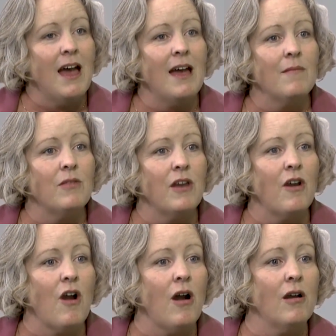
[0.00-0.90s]

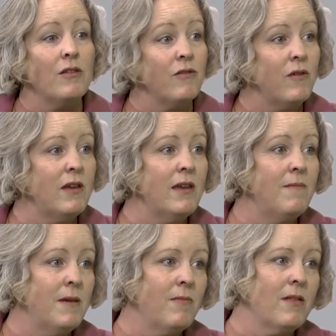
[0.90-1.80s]
There are
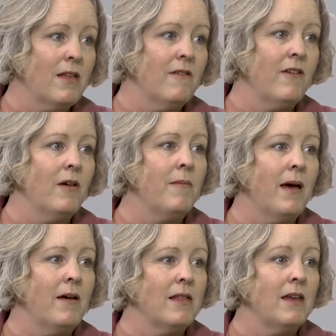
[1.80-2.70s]
3 people's self-help
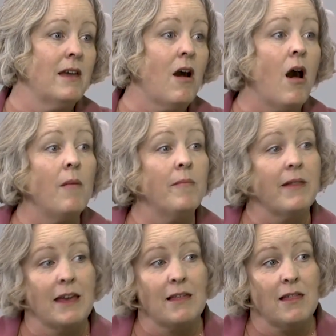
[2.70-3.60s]
housing
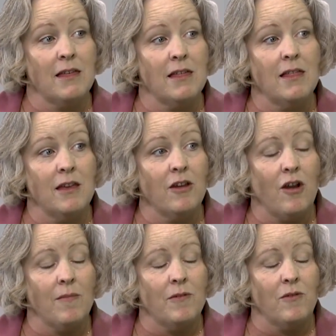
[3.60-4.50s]
complexes in
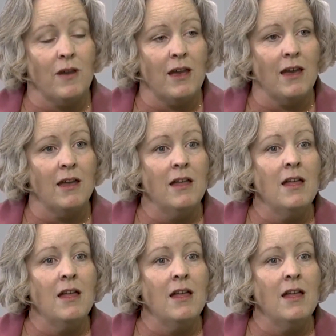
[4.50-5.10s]
Carpinteria,